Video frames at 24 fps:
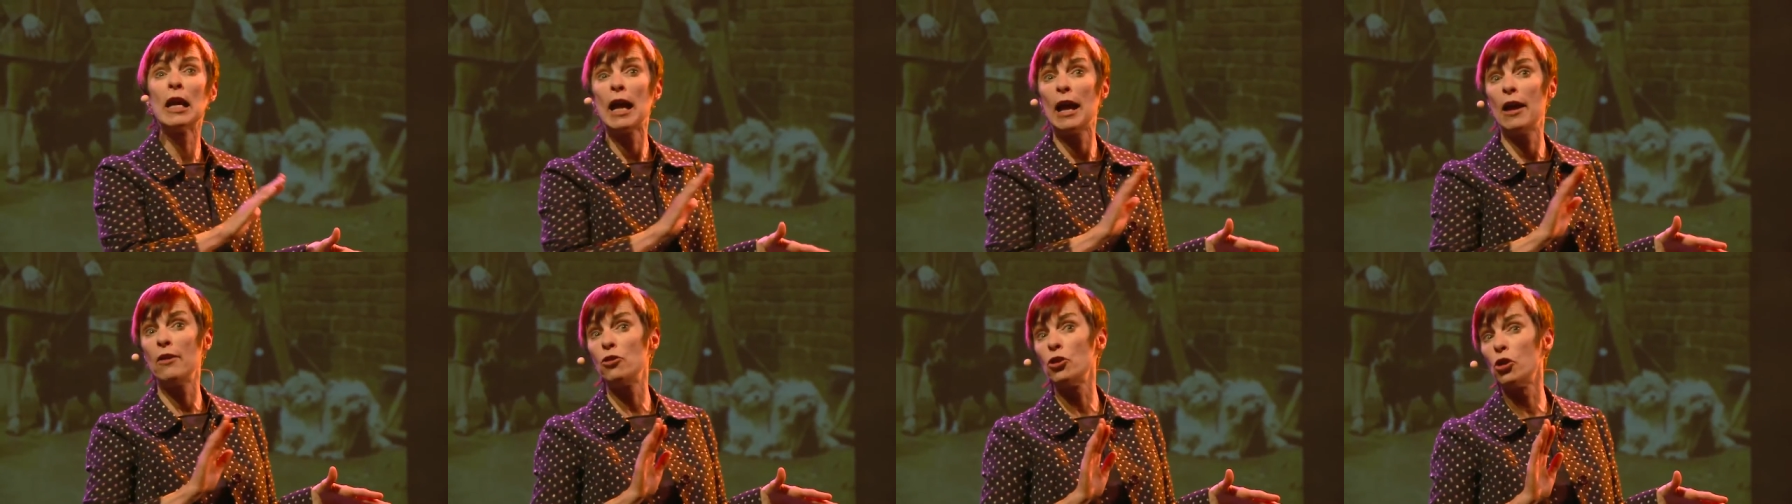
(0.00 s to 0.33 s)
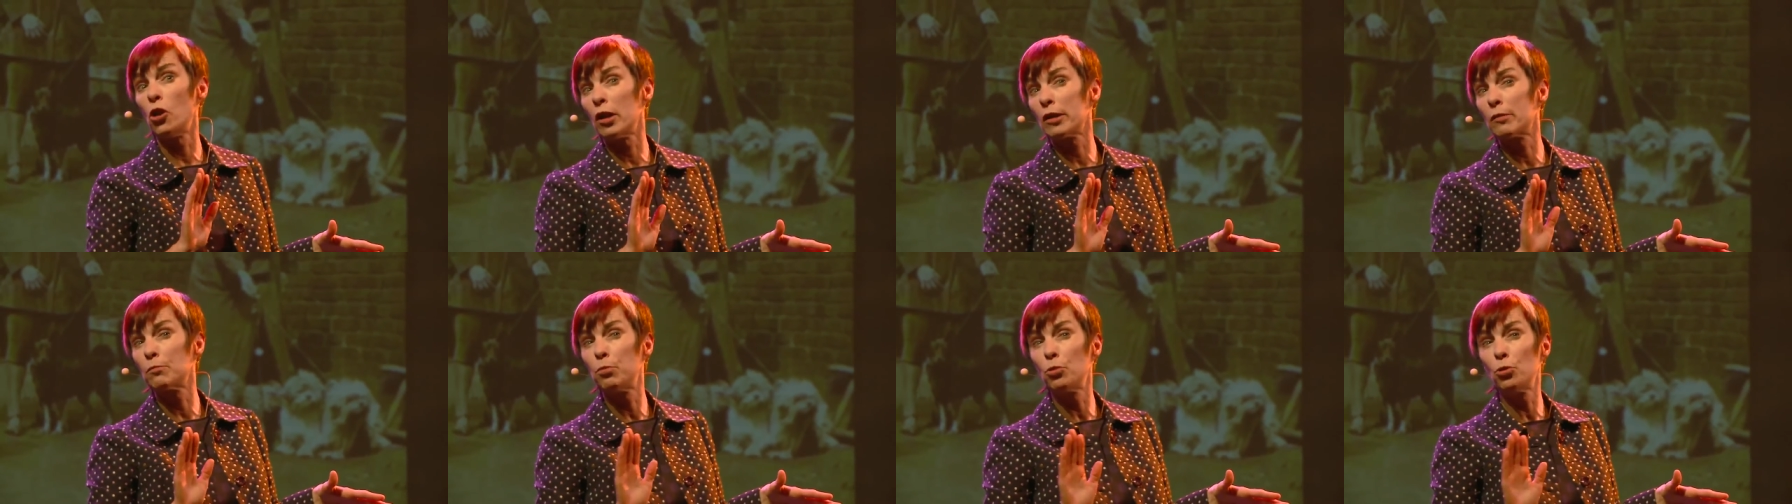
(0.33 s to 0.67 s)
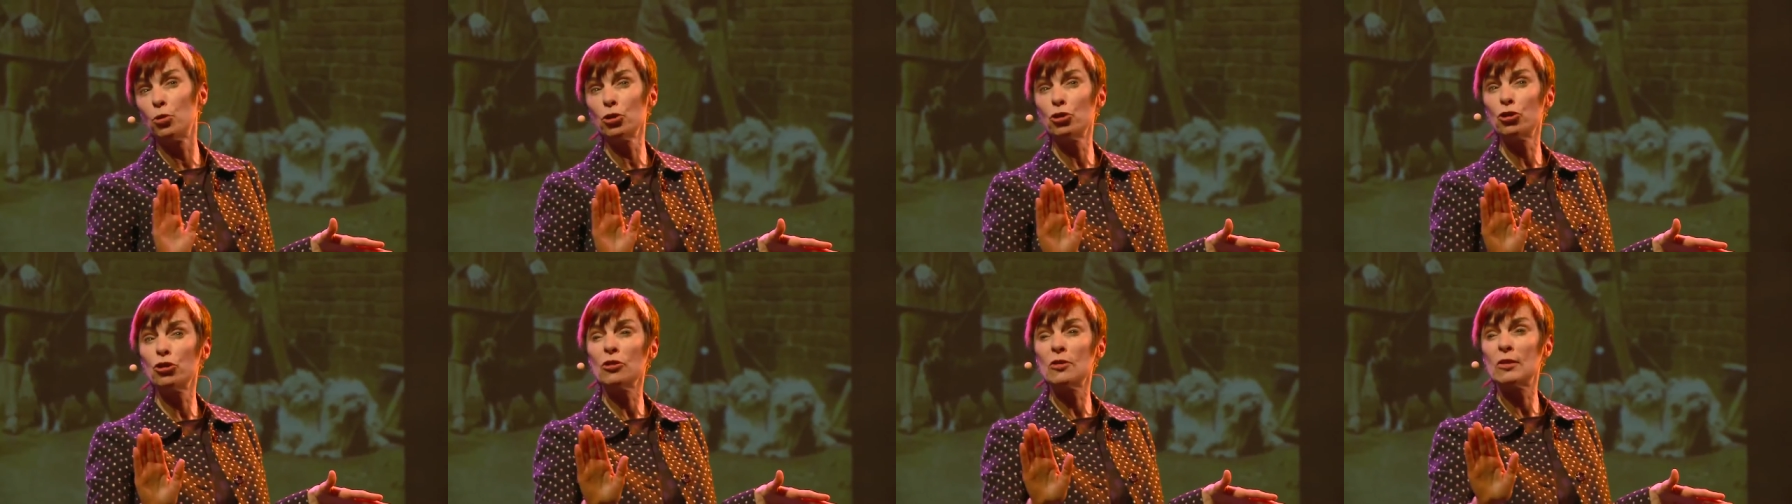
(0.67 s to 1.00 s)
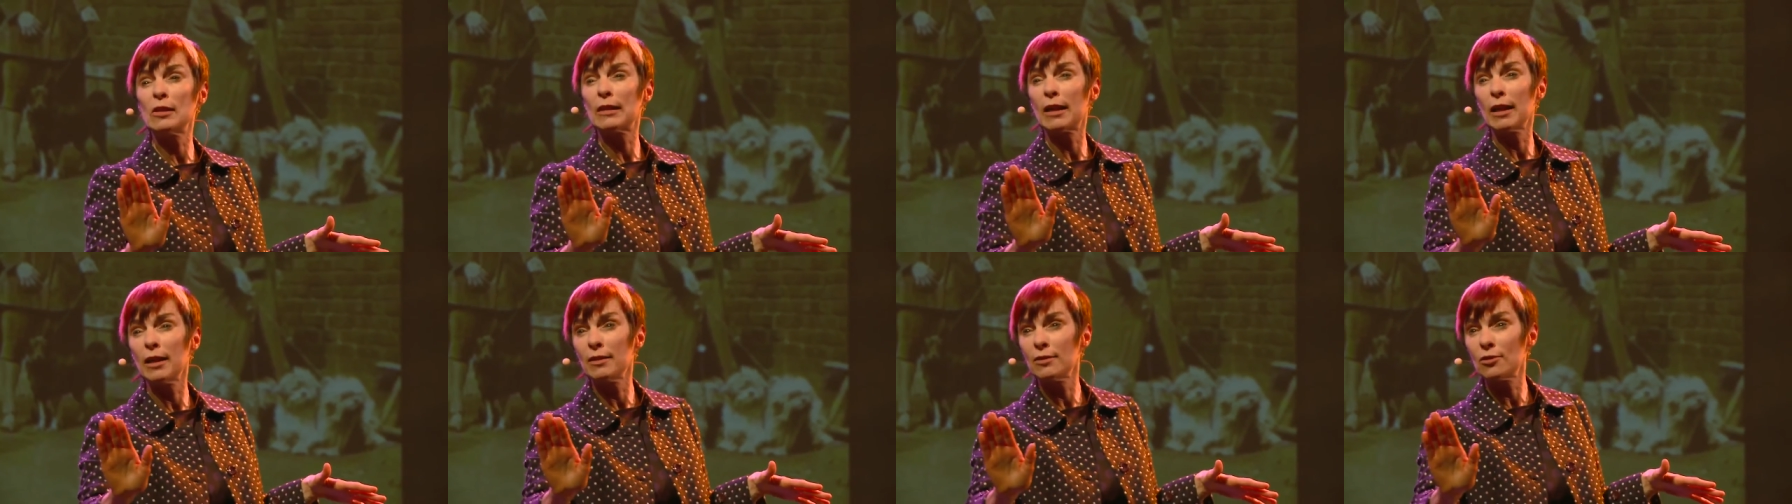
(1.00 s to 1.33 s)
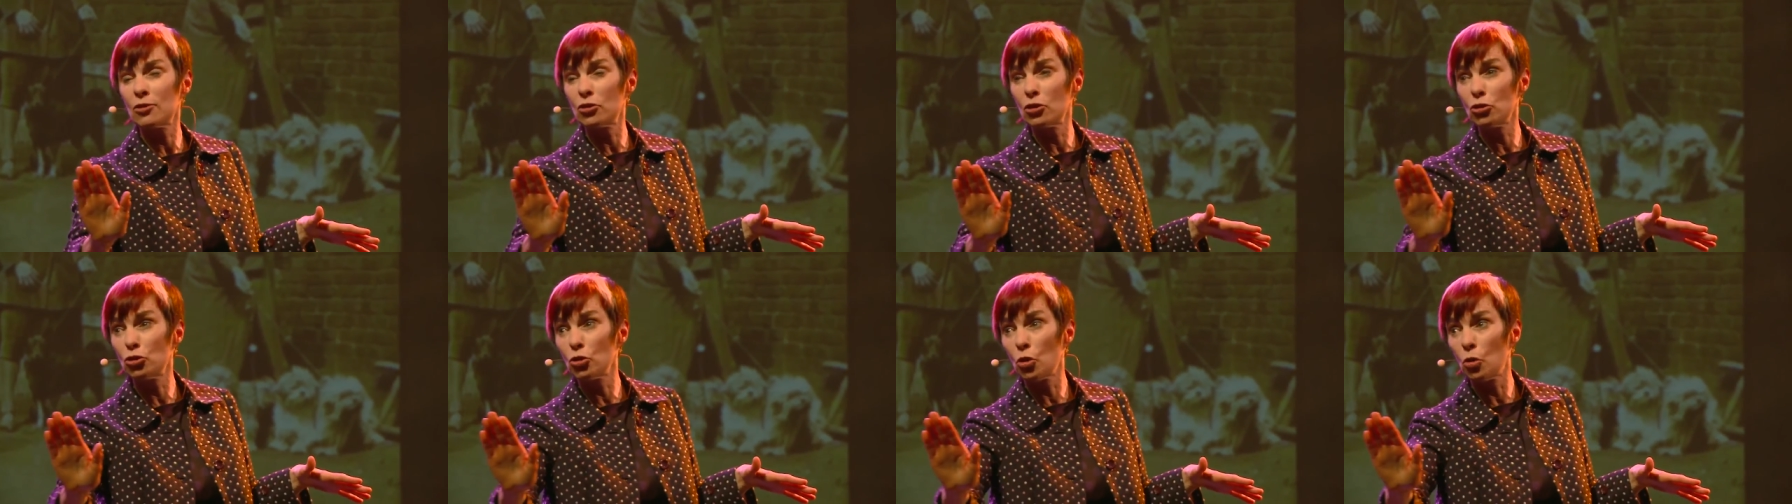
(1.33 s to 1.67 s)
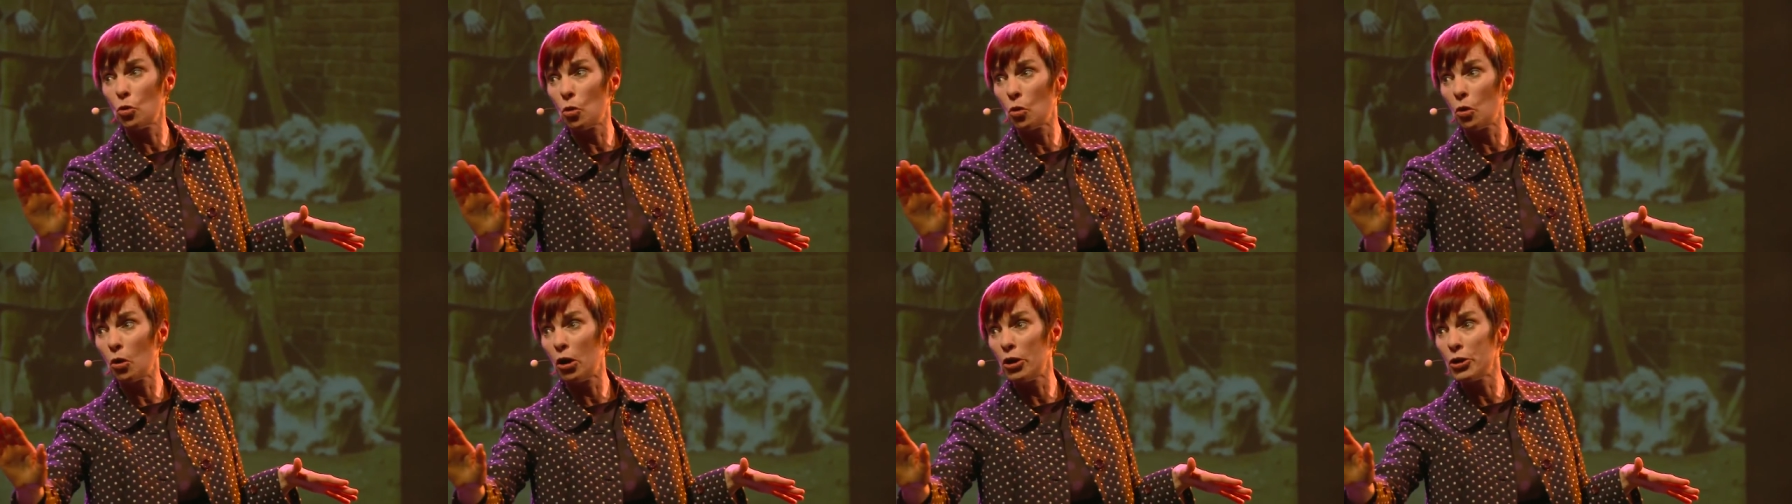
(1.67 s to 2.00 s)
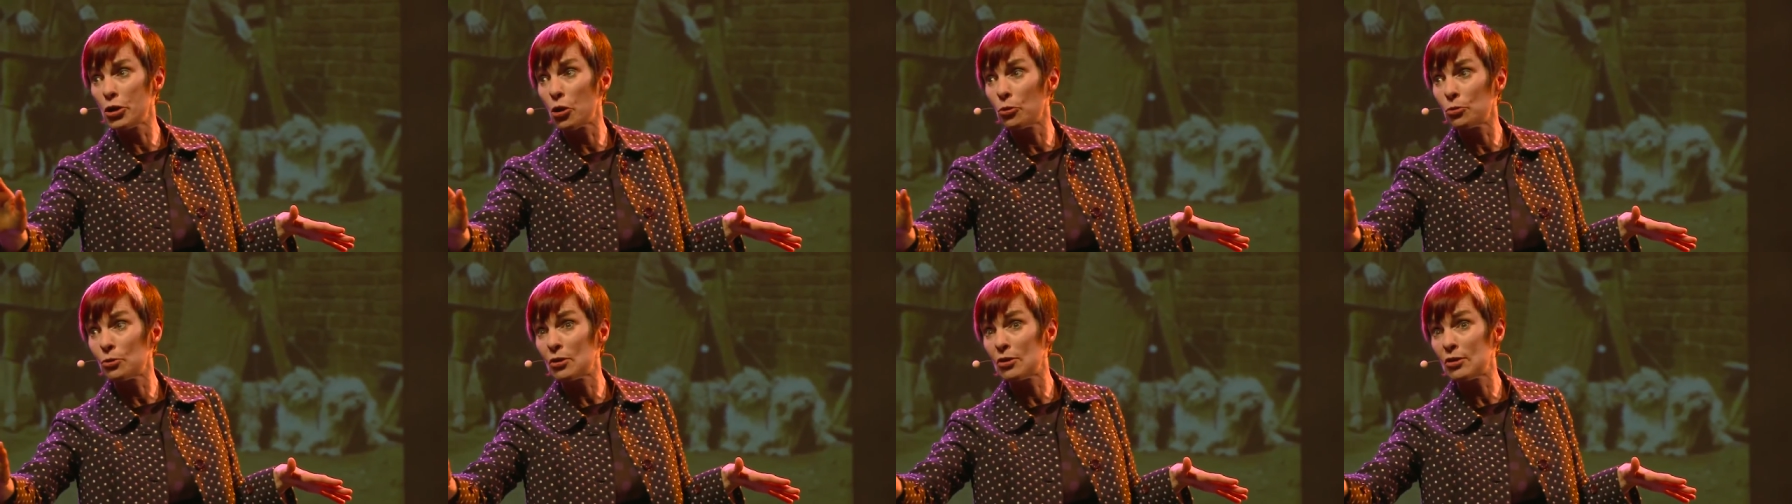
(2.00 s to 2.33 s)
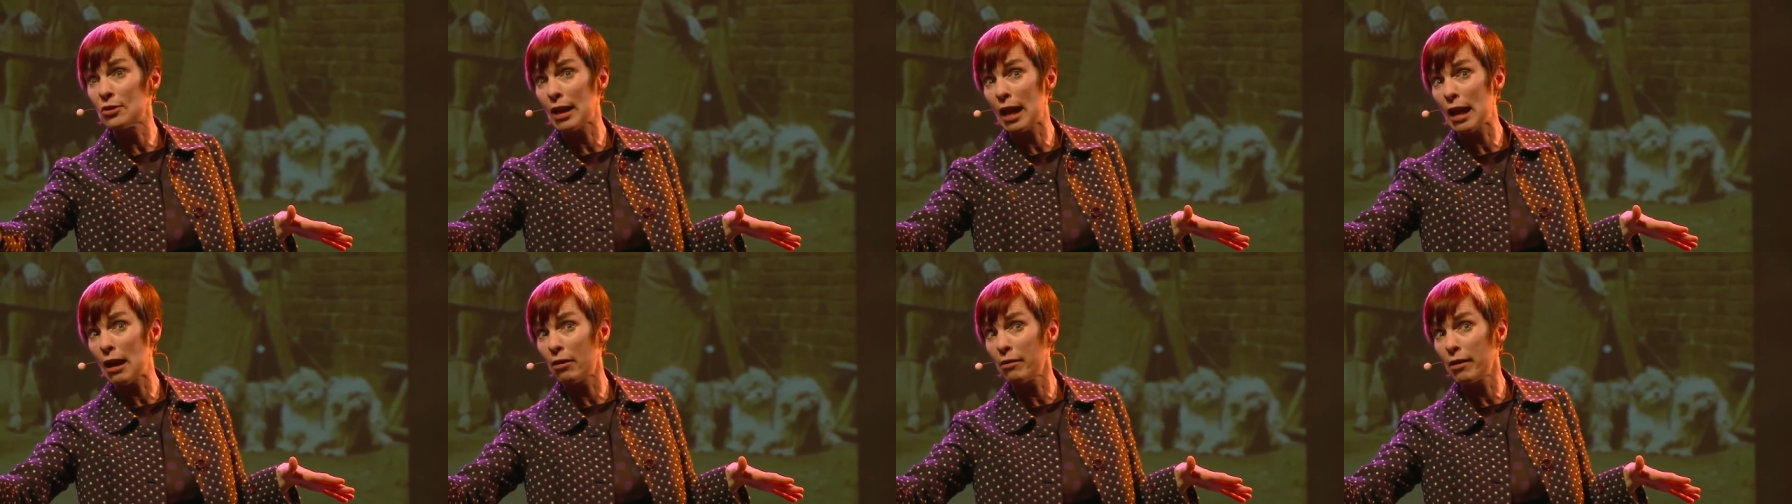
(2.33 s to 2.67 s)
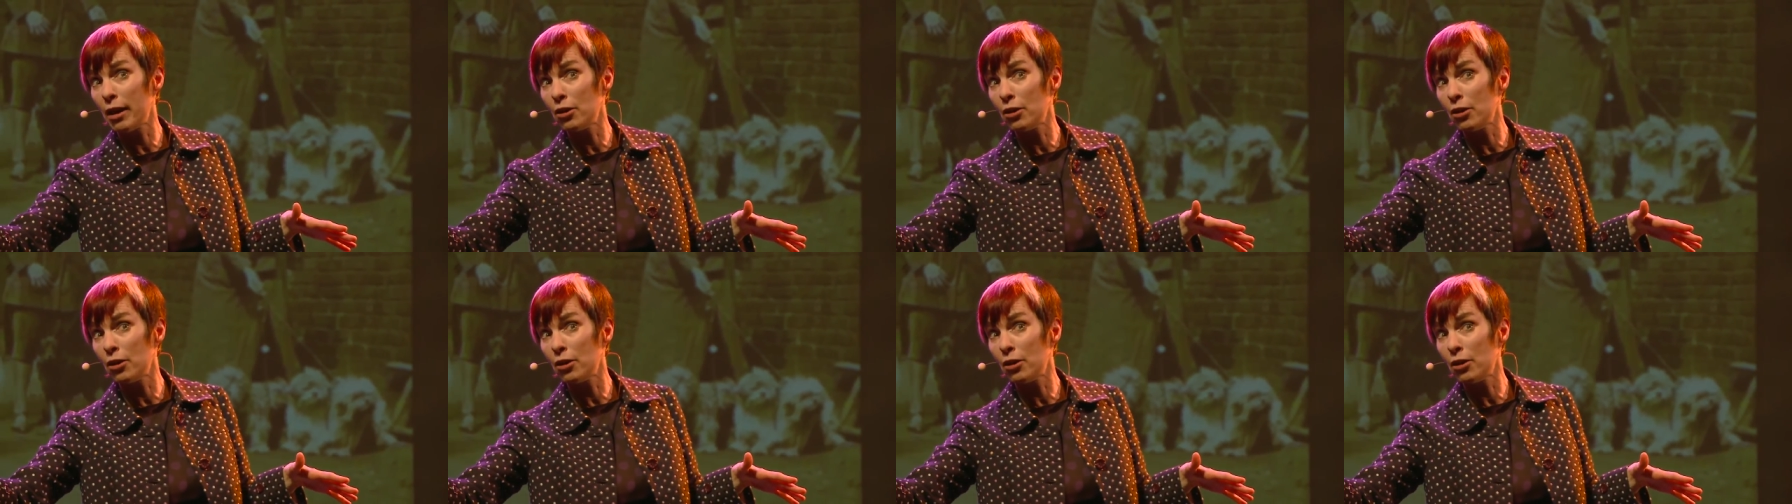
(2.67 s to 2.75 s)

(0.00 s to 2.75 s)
and the dog pushes against the door, noses out,